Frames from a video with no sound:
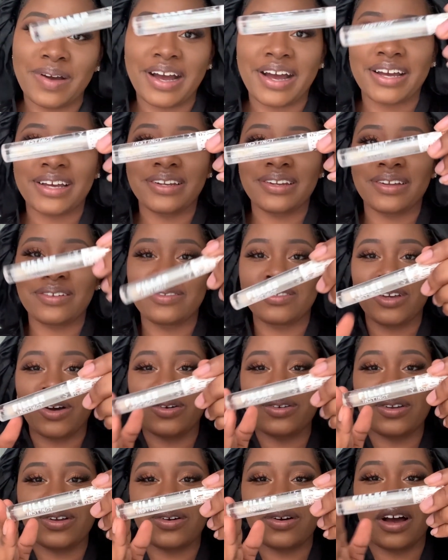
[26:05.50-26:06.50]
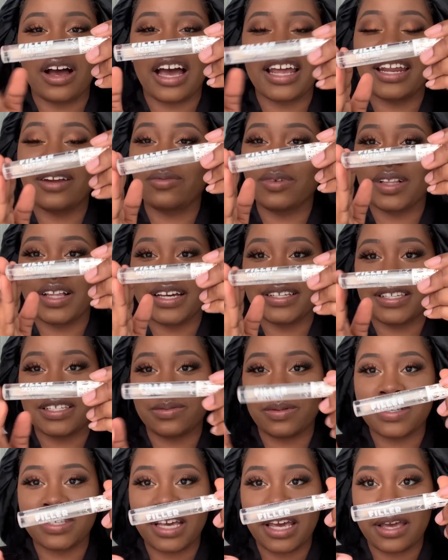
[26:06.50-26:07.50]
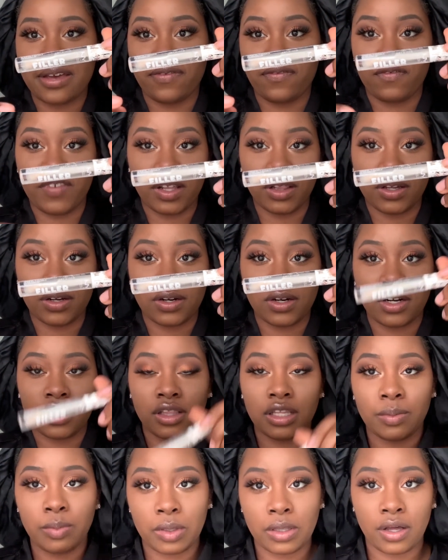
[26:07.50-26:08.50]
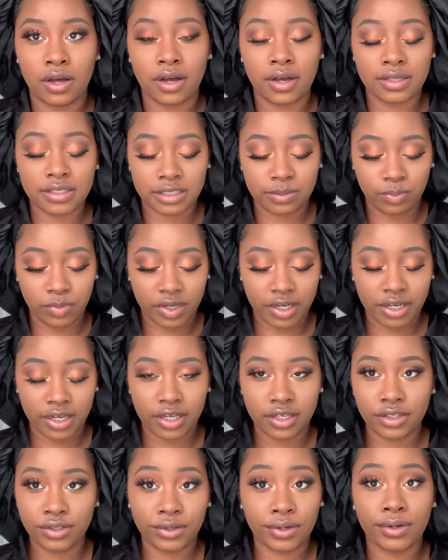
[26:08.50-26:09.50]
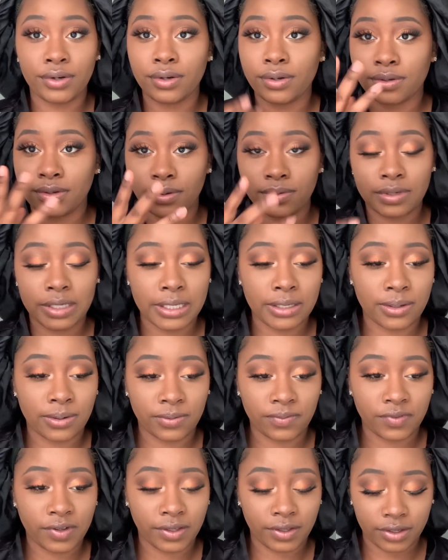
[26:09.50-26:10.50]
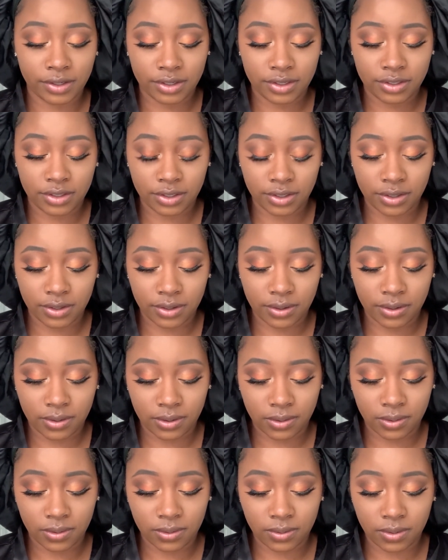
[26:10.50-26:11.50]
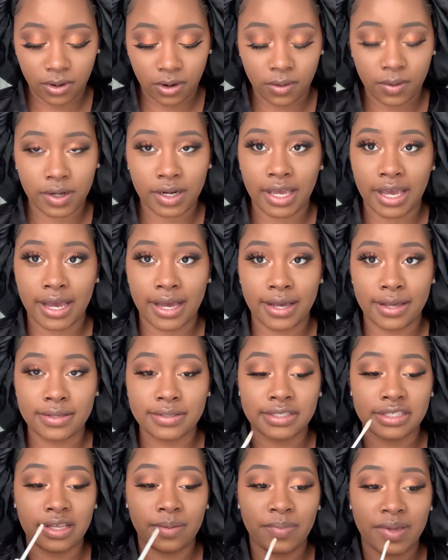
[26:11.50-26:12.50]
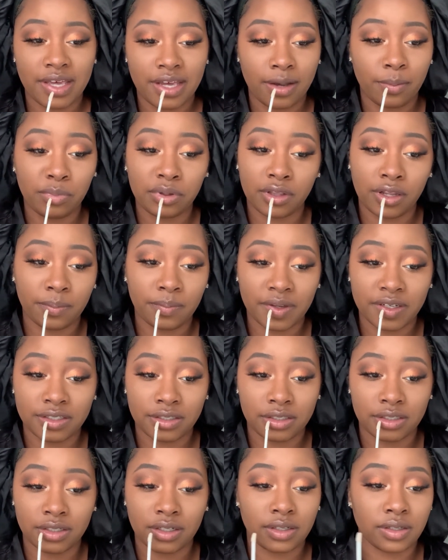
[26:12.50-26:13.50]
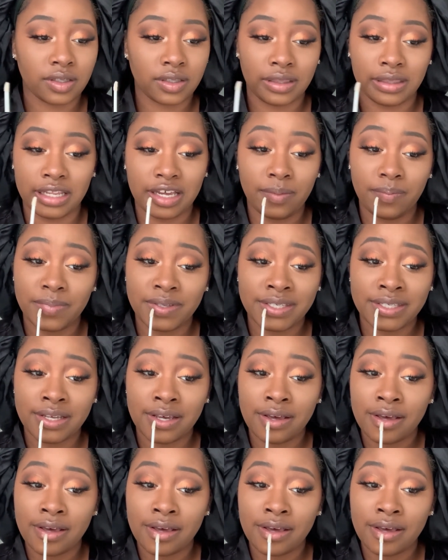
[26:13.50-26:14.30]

I don't know, I didn't realize this was a filler lip gloss, but your girl don't need no filler. Your girl already has the big plumpish lips.